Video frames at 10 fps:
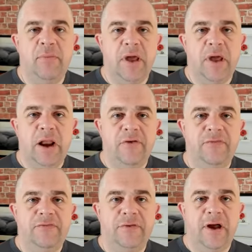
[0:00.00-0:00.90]
And
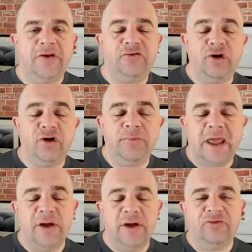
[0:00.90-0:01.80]
I stopped
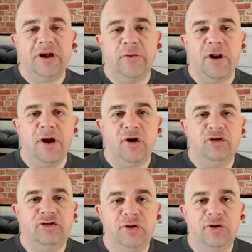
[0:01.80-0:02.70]
counting when I got
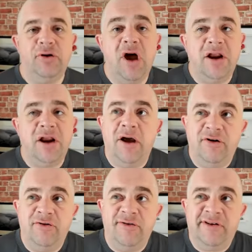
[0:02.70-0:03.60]
to
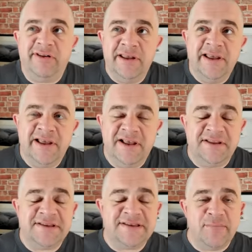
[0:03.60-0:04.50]
900 and
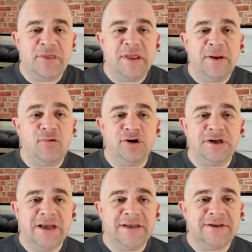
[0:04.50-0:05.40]
something
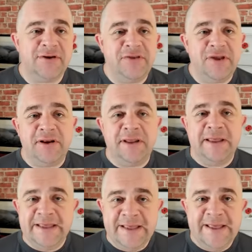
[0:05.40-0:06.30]
projects. So I've done
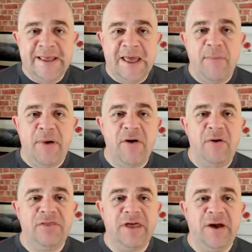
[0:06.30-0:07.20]
about
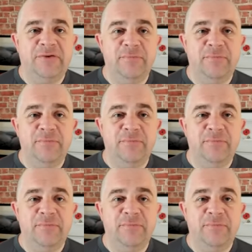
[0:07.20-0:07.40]
1,000